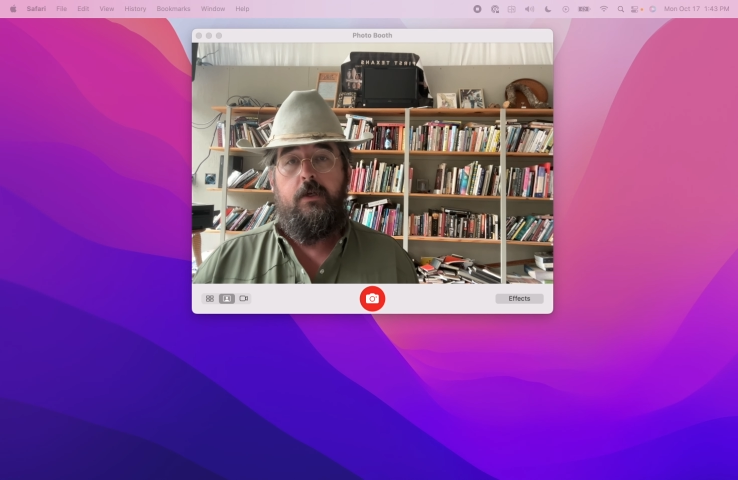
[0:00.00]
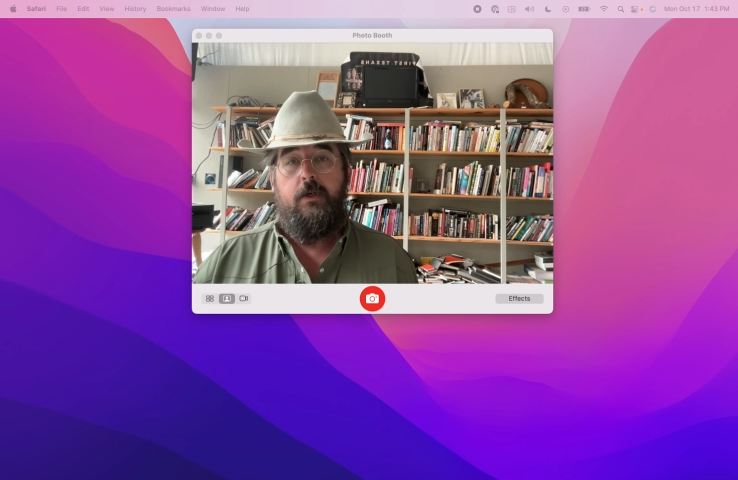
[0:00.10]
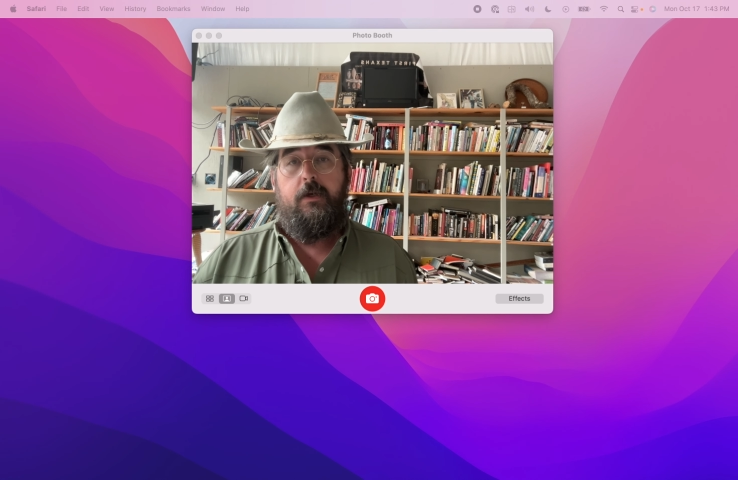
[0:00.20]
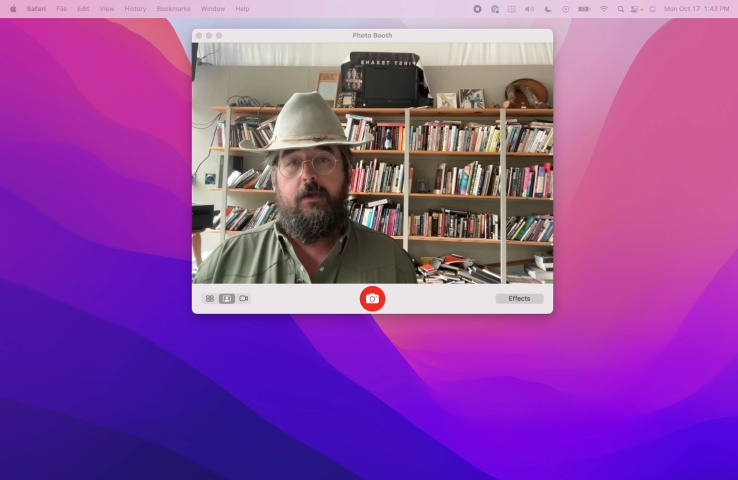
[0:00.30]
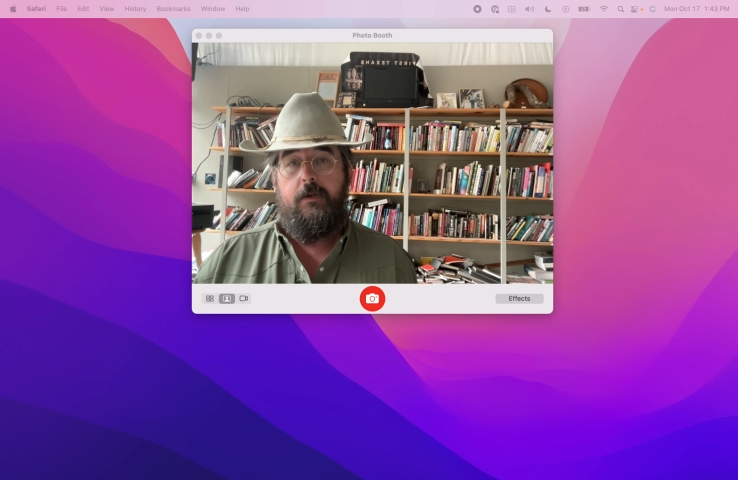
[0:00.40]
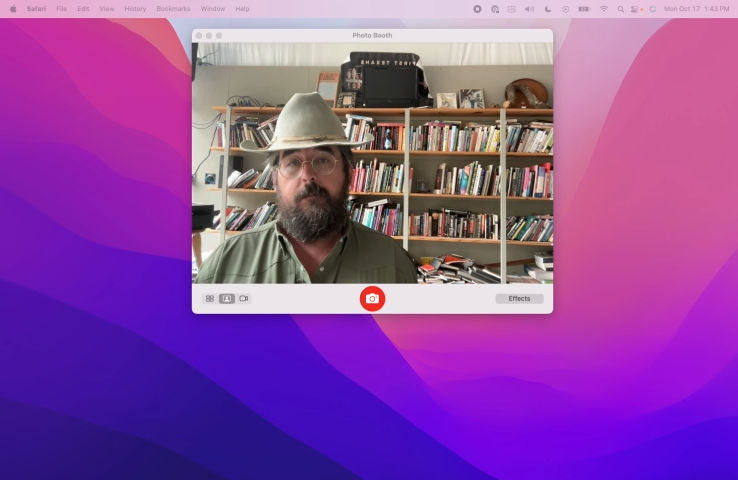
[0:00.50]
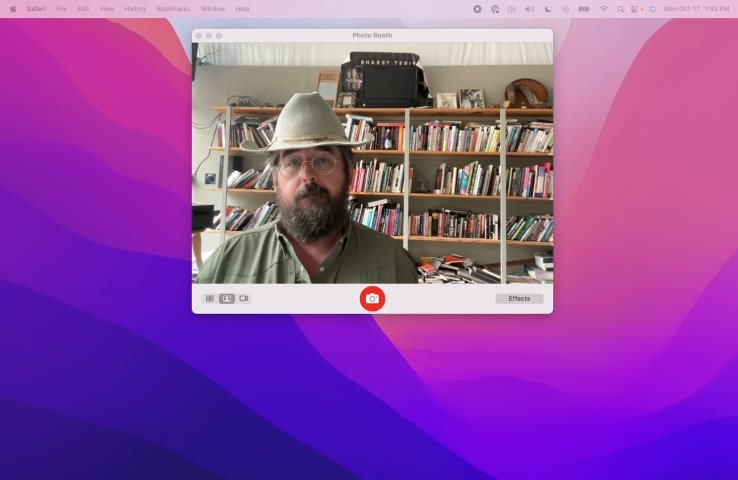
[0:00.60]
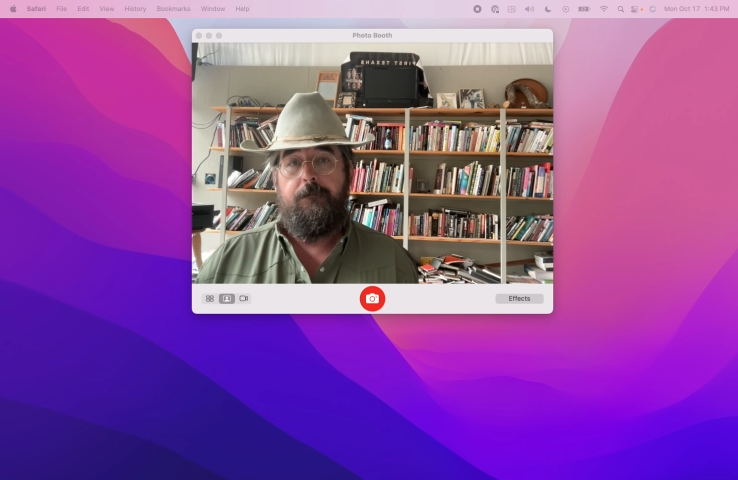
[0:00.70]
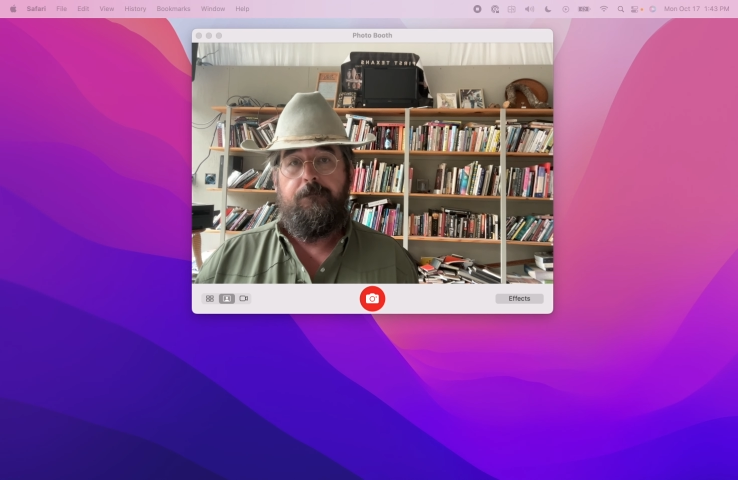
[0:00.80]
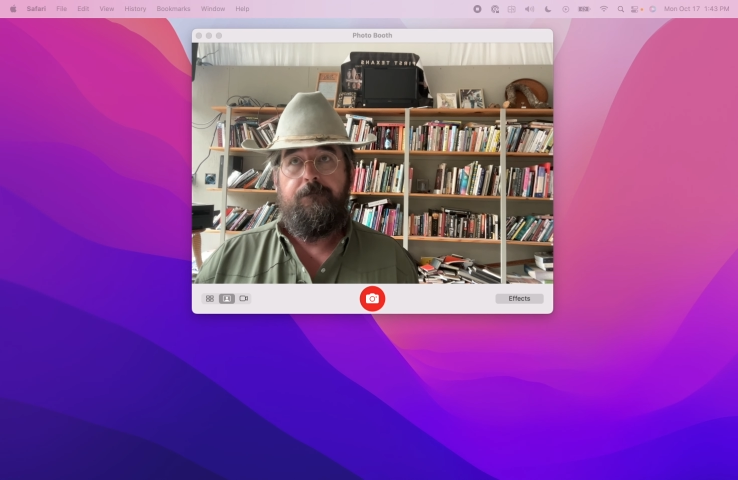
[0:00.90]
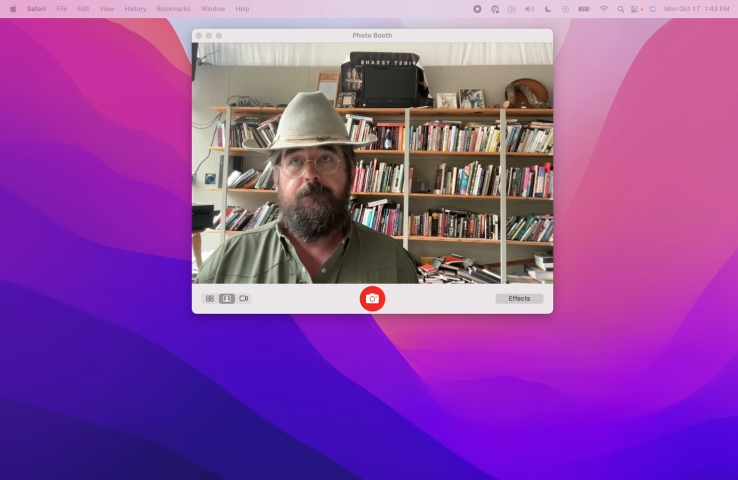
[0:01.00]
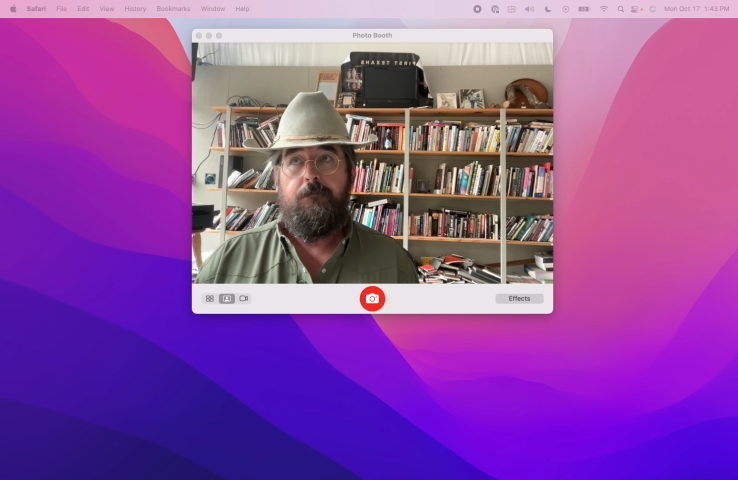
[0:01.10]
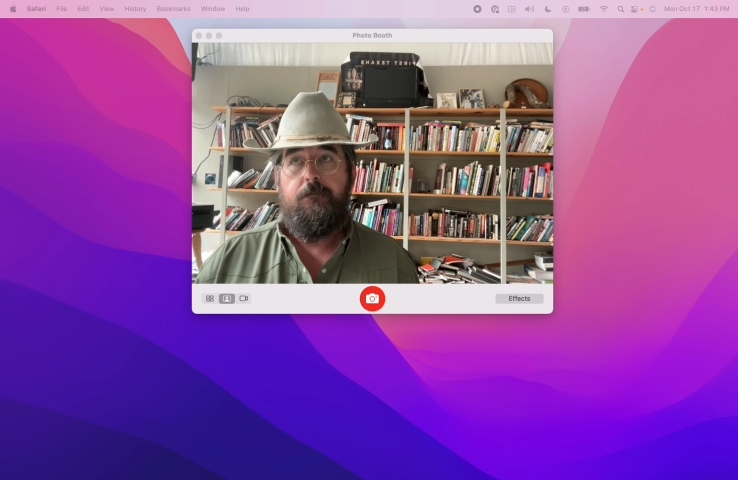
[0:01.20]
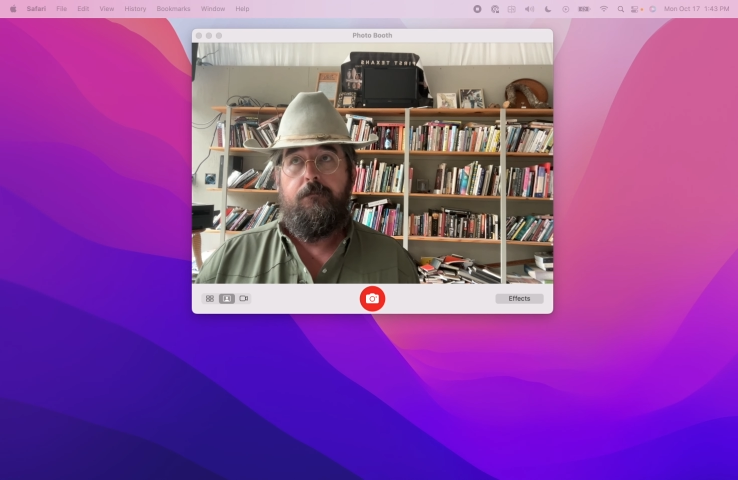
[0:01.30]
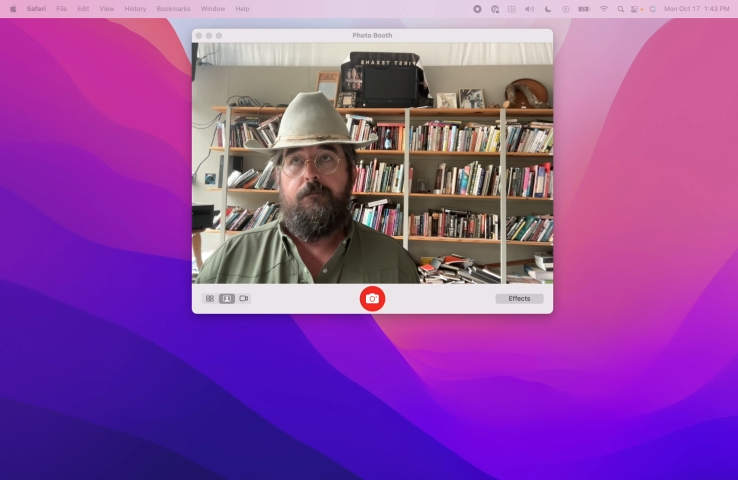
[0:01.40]

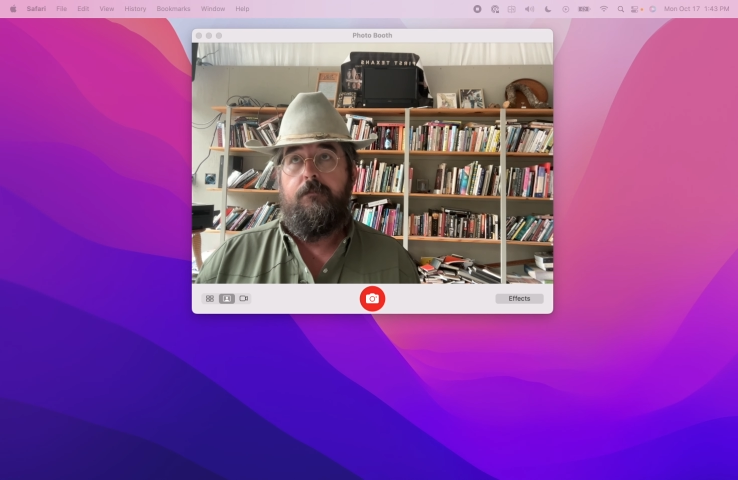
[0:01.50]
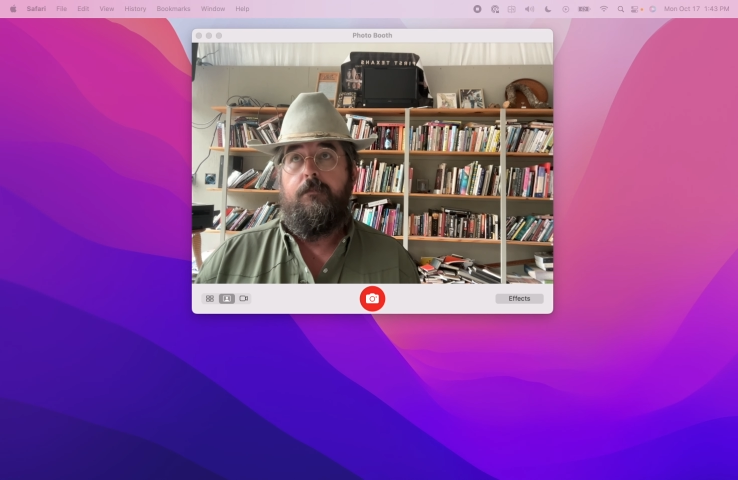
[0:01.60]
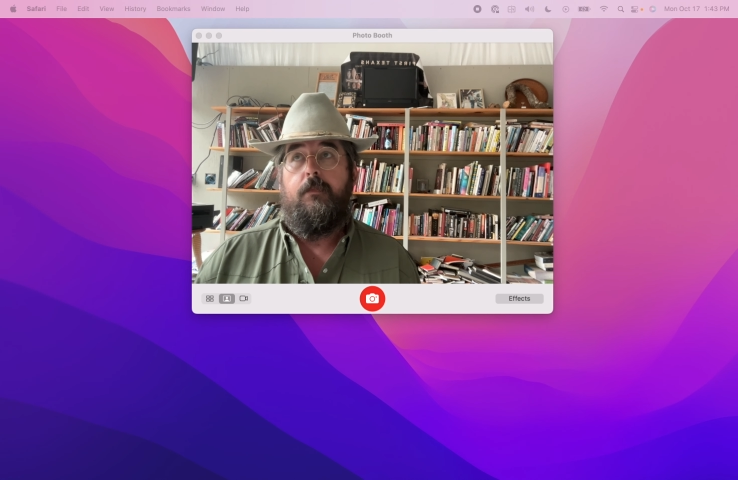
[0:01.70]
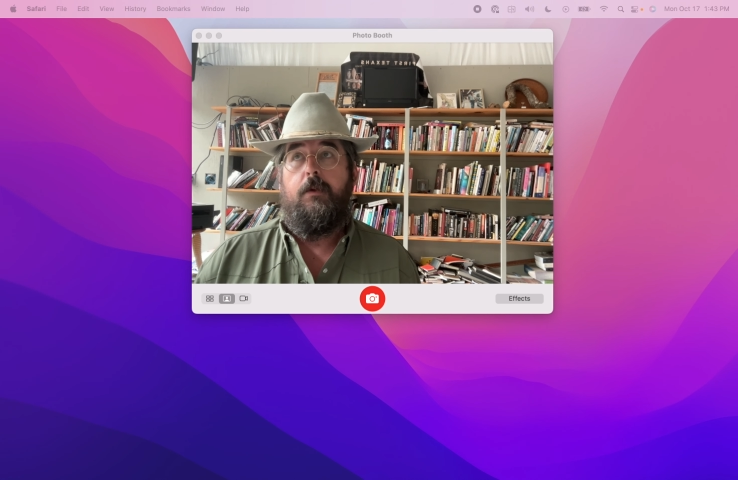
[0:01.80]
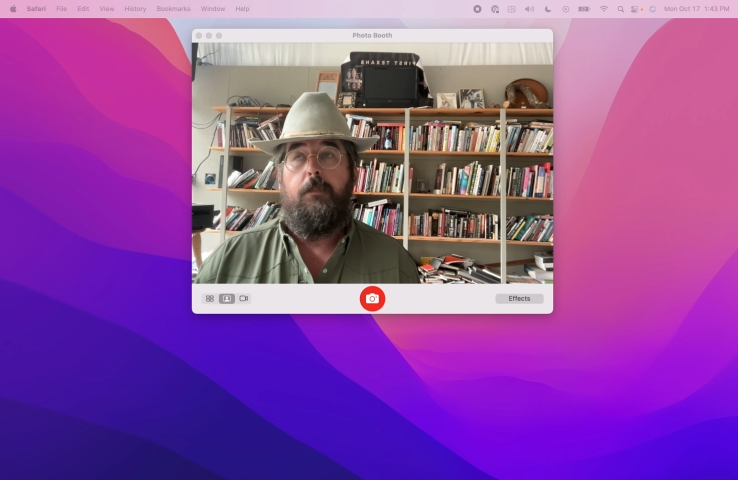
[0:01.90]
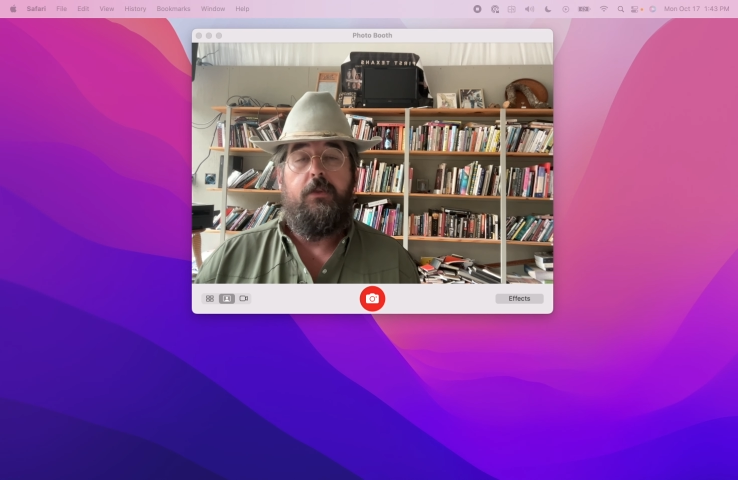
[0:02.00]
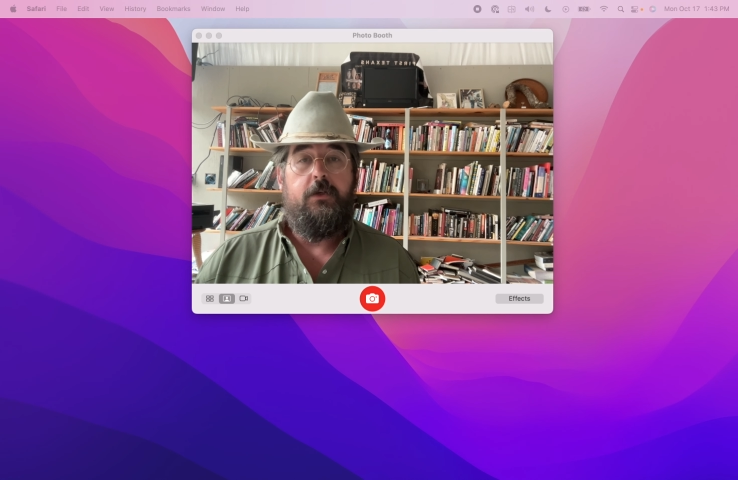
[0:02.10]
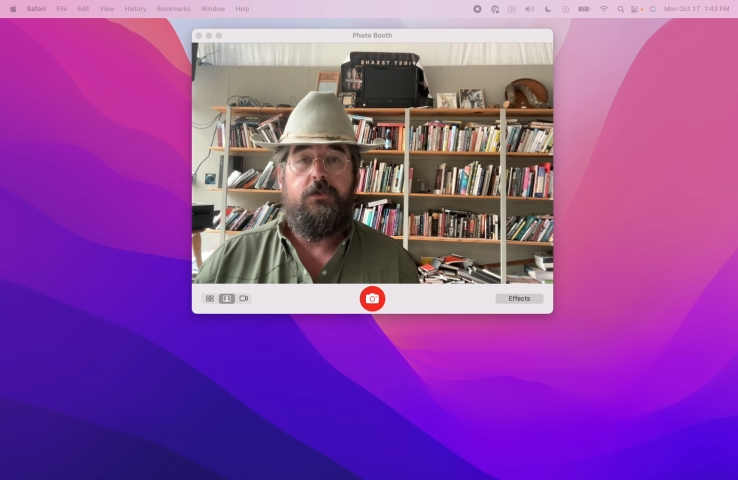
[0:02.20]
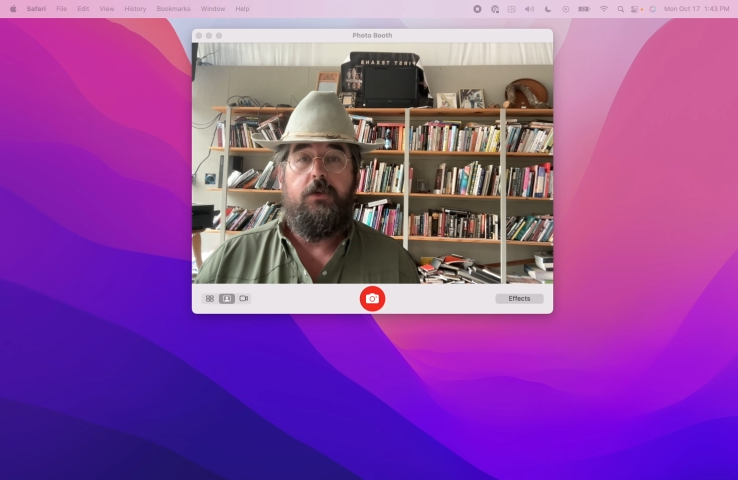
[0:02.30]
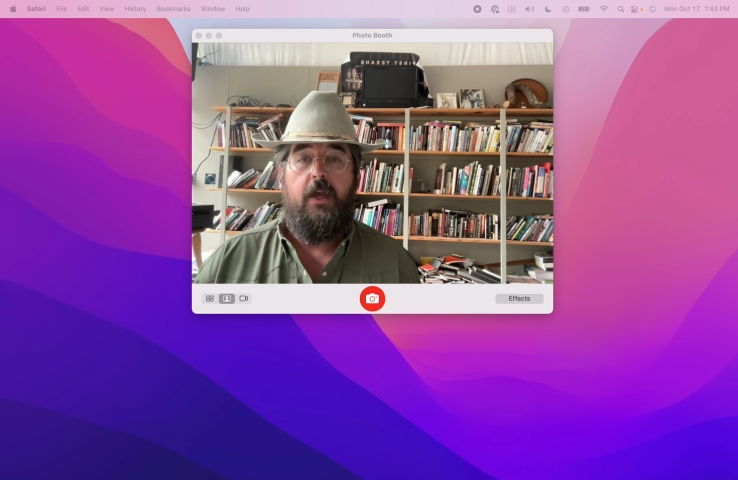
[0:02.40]
But they just